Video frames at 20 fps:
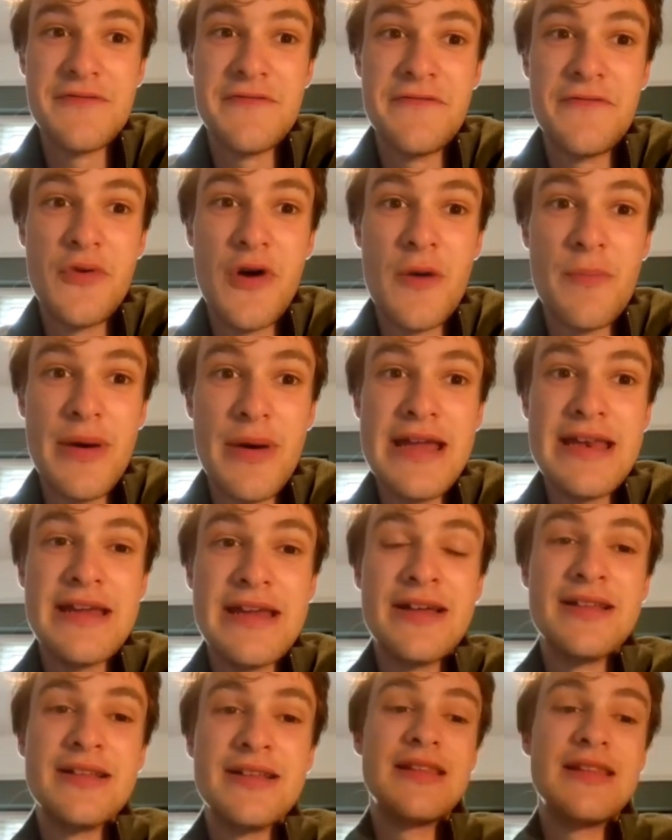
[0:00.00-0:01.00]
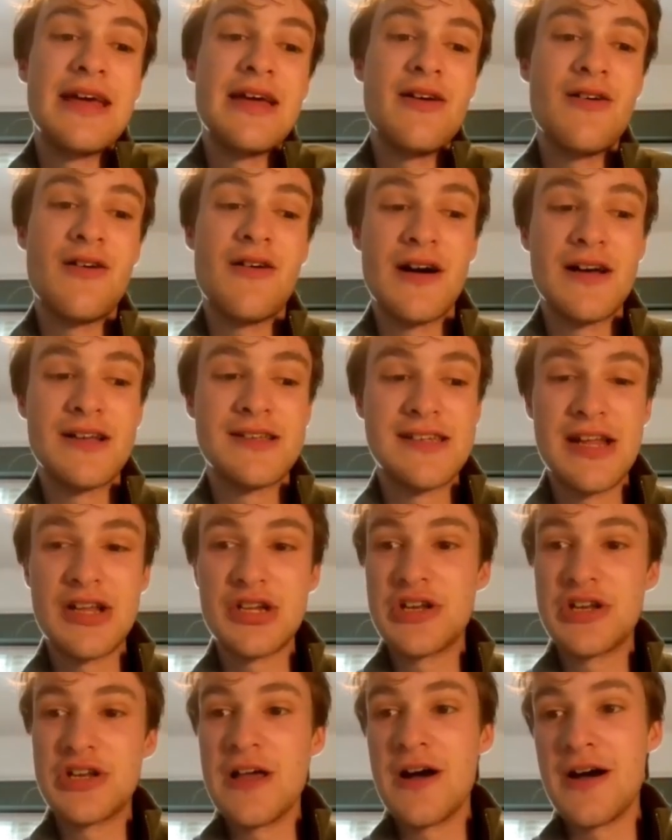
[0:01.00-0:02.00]
for Albania, they are
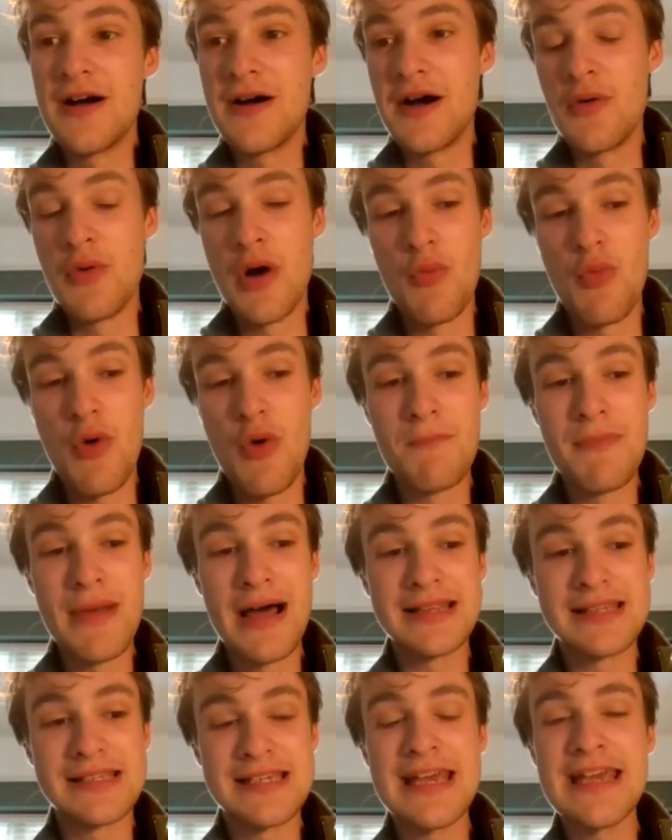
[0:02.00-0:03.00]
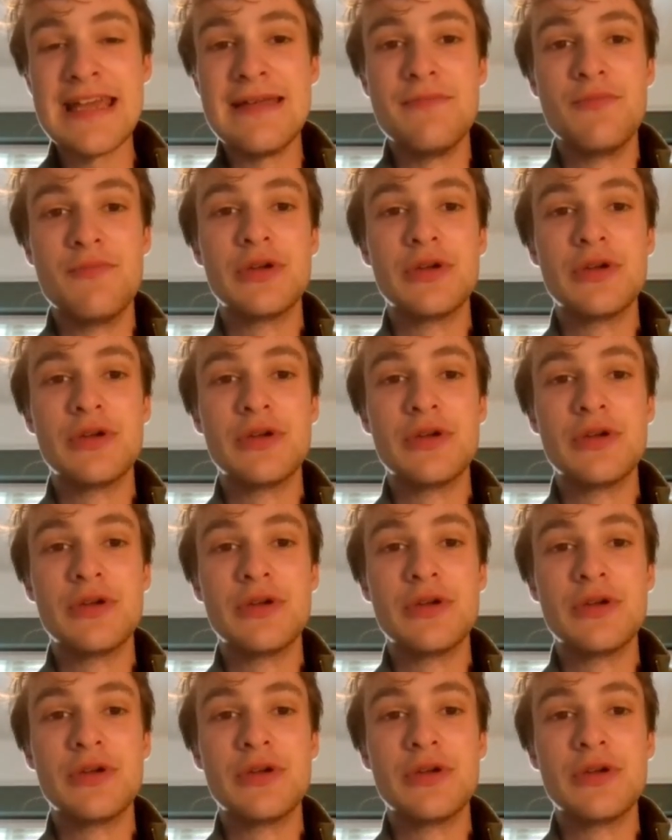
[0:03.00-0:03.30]
essentially a one-man team,